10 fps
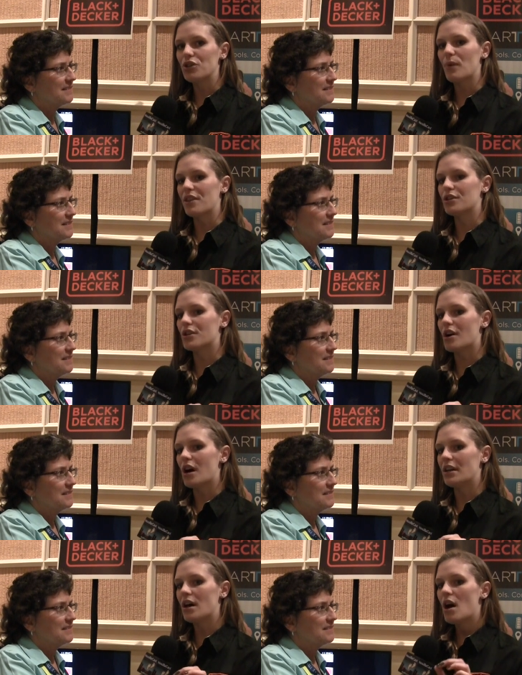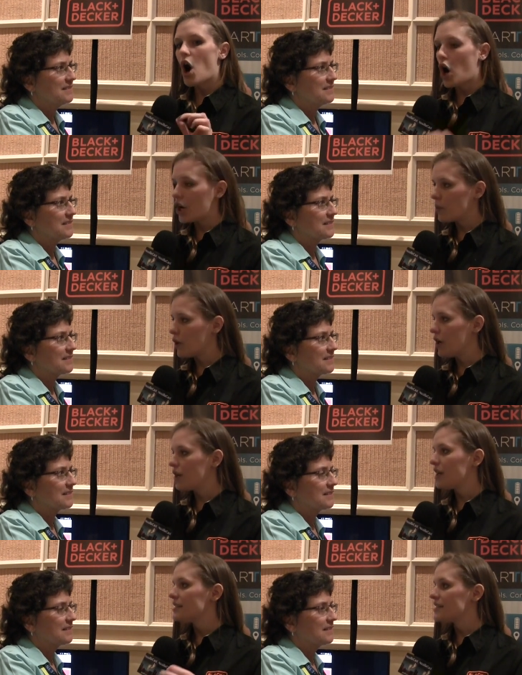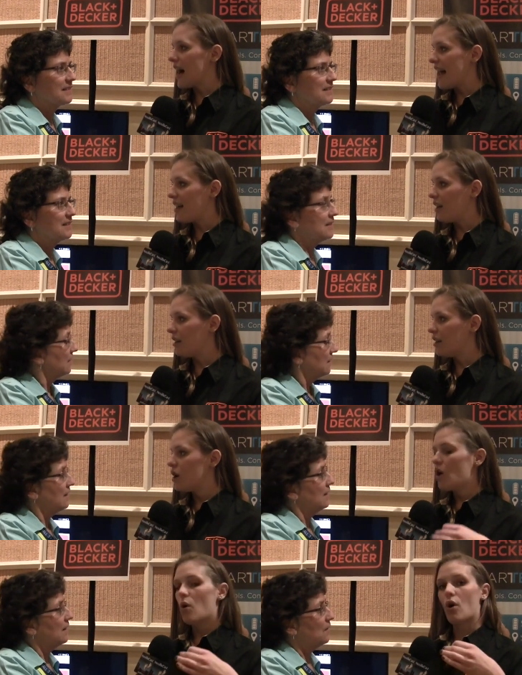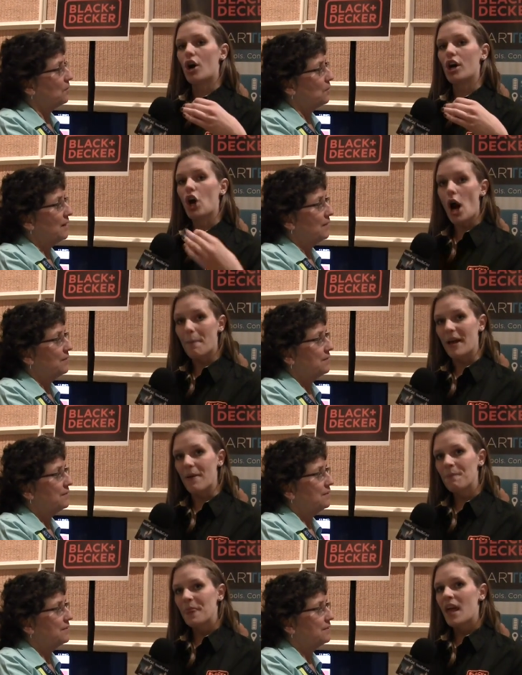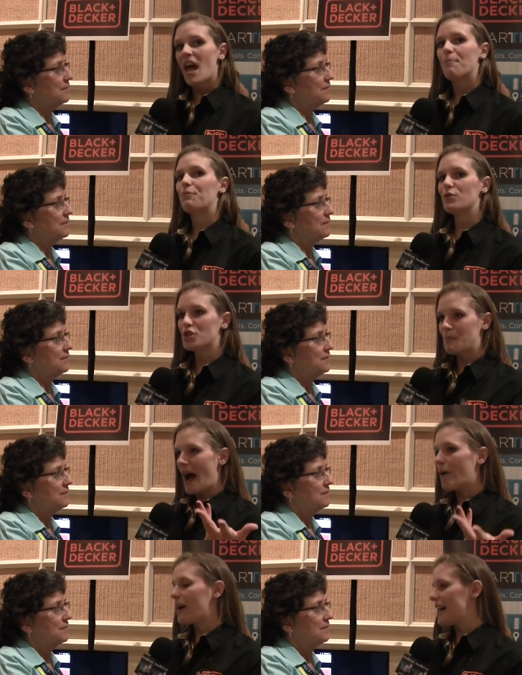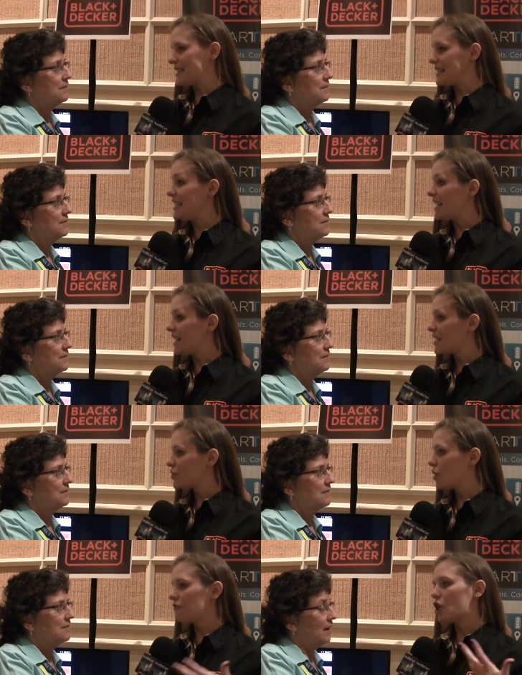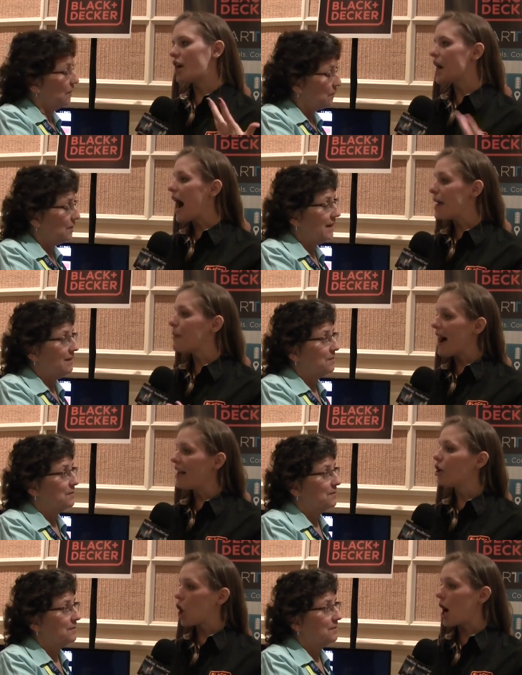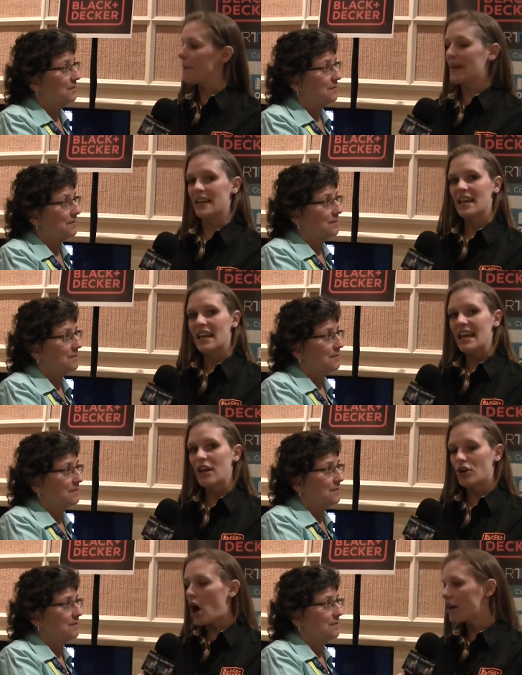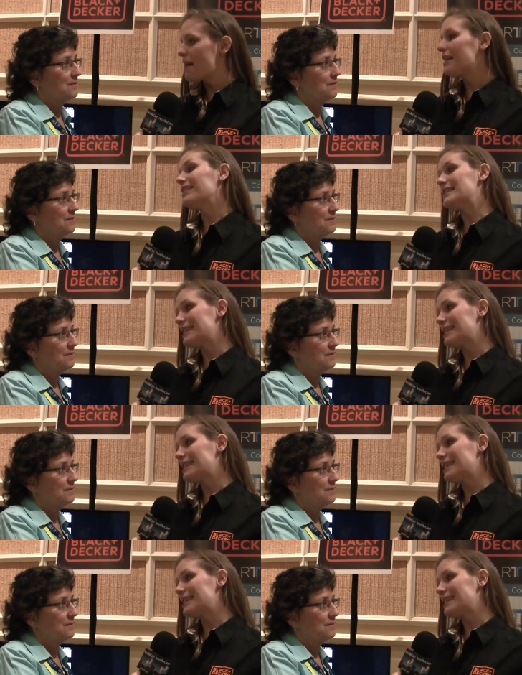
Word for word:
Speaker 1: you whether you're on hardwood, tile, or carpet and boost power as needed. So if you're on high pile carpet, it'll automatically